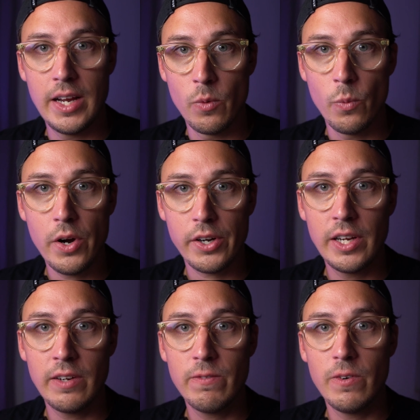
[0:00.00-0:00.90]
are
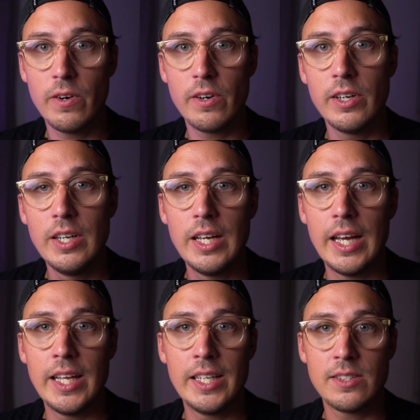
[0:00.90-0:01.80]
working for,
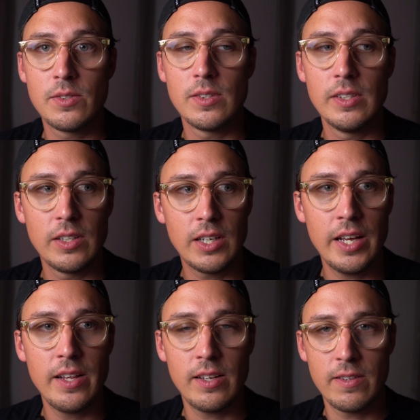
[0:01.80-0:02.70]
and it's kind
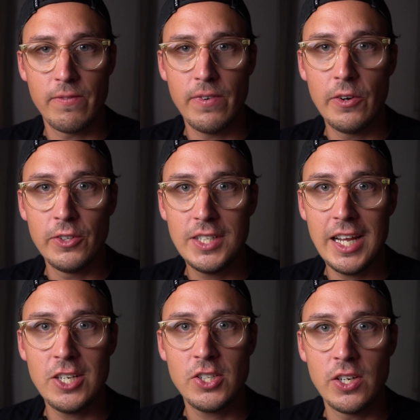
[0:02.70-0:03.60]
of the
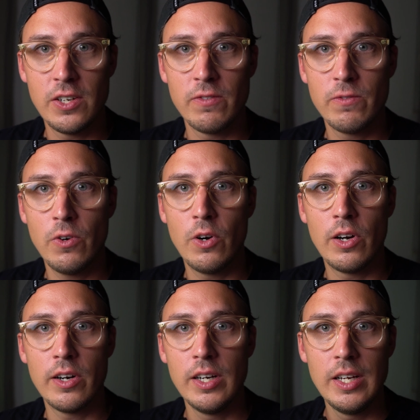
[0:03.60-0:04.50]
foundation
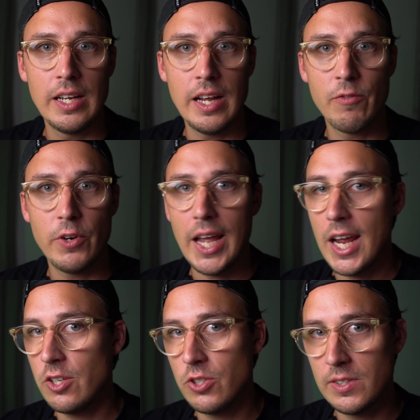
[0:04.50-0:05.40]
for every
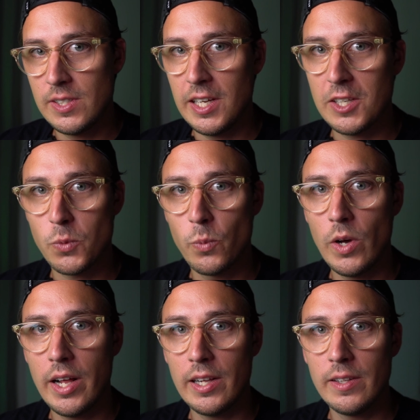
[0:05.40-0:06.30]
agency as
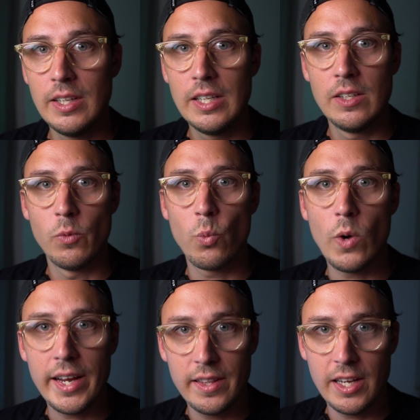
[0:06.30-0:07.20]
well,
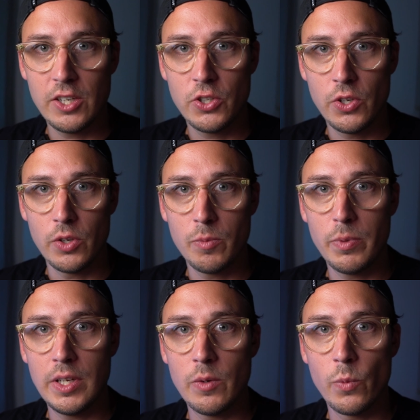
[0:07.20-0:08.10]
why they should
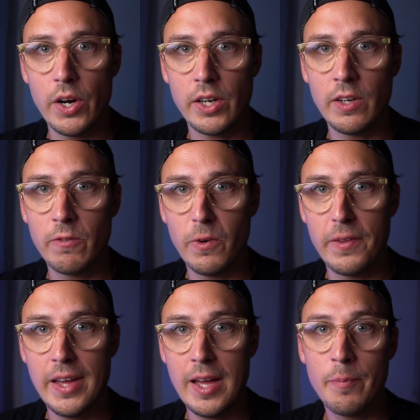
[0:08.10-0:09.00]
be working for
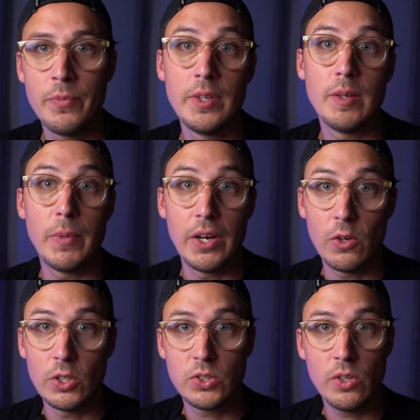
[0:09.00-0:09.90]
them, but
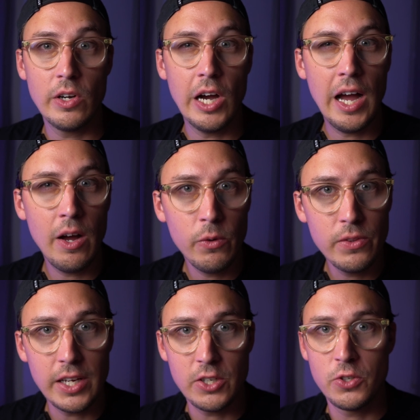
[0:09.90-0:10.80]
also how
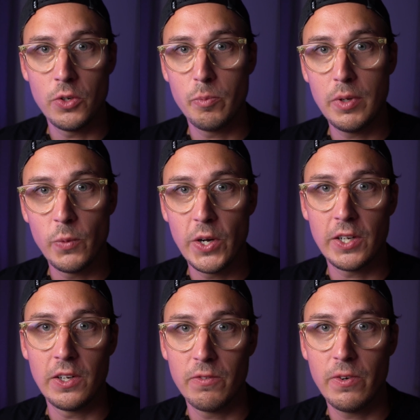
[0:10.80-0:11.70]
they should be
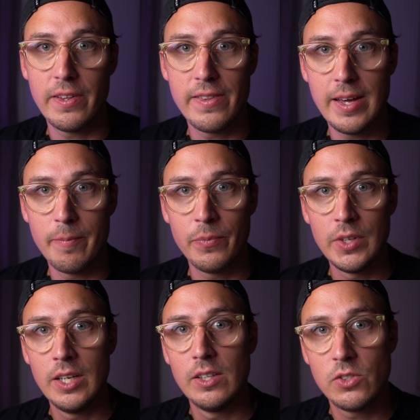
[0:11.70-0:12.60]
working for them.
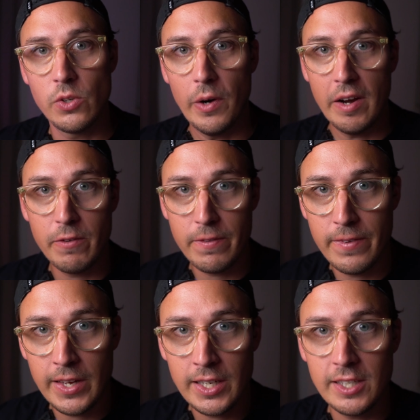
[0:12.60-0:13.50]
So
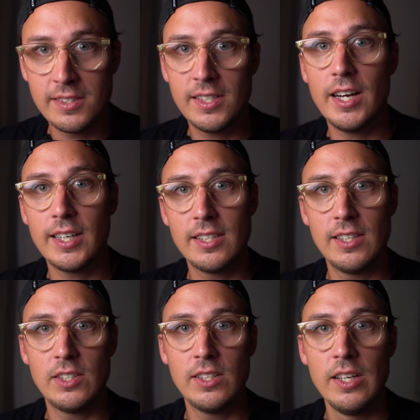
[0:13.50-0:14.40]
everything is targeted